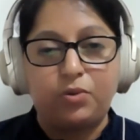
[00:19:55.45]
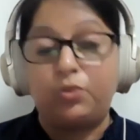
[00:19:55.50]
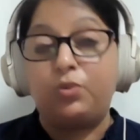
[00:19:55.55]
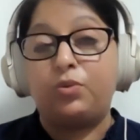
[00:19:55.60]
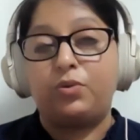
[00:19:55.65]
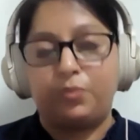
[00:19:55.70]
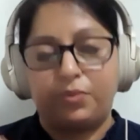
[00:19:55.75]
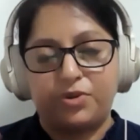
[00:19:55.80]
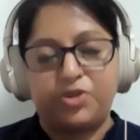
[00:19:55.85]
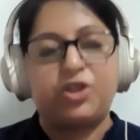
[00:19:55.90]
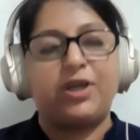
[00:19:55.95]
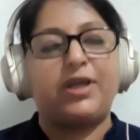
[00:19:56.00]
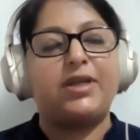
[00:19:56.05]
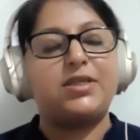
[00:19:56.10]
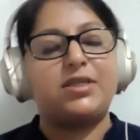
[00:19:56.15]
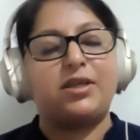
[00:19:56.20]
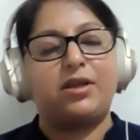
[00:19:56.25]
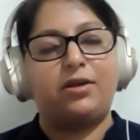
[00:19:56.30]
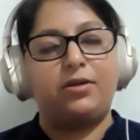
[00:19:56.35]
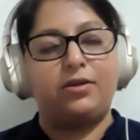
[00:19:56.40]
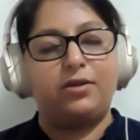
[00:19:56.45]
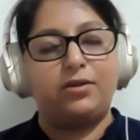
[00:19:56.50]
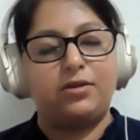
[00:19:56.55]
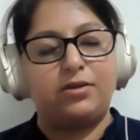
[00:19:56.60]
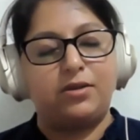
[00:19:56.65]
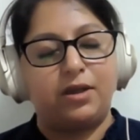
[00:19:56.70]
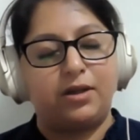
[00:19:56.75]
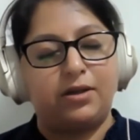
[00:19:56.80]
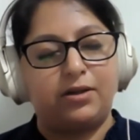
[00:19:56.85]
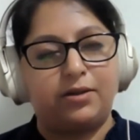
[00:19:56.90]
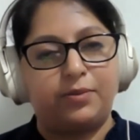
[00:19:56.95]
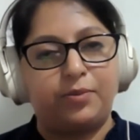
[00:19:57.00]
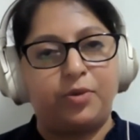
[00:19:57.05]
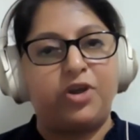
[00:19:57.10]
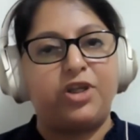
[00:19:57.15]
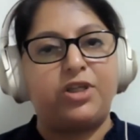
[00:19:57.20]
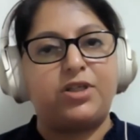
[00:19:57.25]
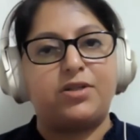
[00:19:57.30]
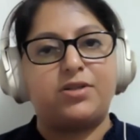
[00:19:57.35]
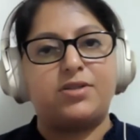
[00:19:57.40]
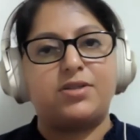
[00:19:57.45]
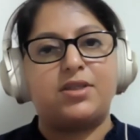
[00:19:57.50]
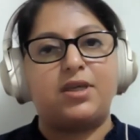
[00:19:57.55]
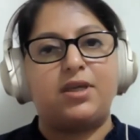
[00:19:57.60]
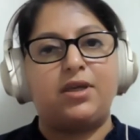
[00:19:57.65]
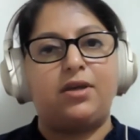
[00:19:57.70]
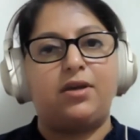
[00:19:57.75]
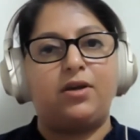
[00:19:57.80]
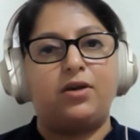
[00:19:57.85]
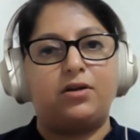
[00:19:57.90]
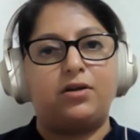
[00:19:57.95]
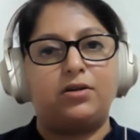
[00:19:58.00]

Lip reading: who checks and monitors the